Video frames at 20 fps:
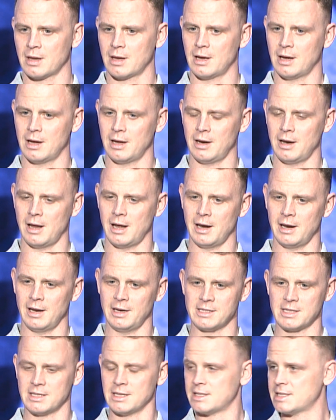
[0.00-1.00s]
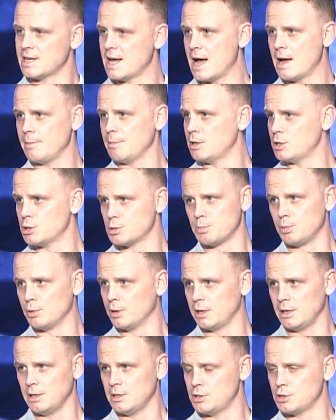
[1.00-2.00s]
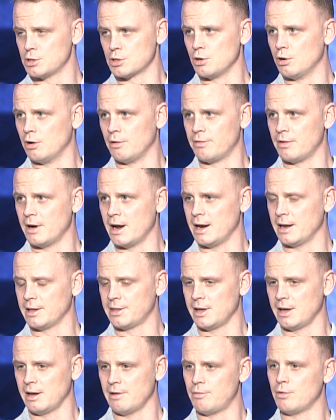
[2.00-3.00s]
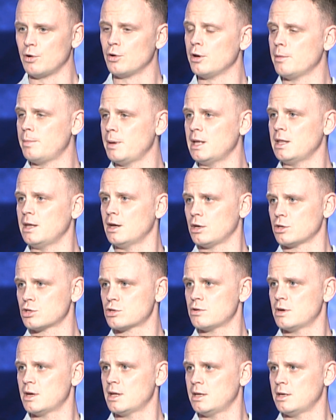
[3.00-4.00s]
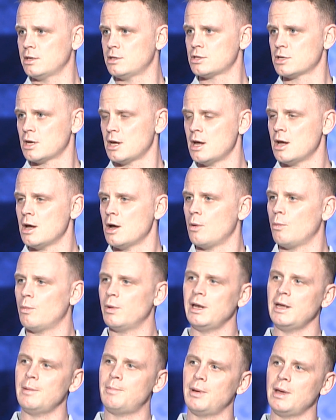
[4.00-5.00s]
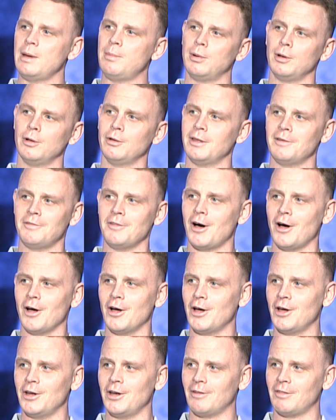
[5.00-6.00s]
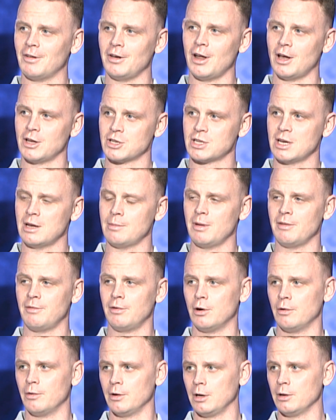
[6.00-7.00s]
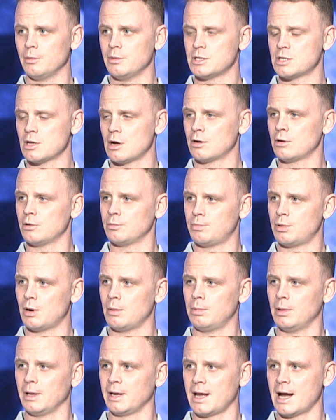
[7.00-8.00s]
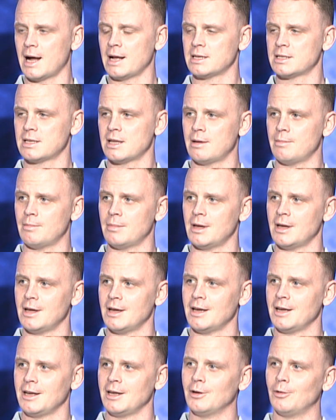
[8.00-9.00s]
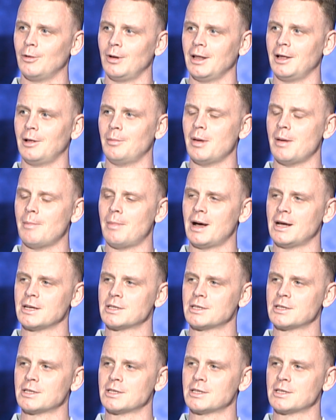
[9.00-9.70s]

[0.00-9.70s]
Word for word: and and it's the time, you just put it, you just go for it. And I think if we're going to beat the Australians, we need people who they've not heard of and not seen before. And Lewis Dodd could probably catch them, you know, a little bit by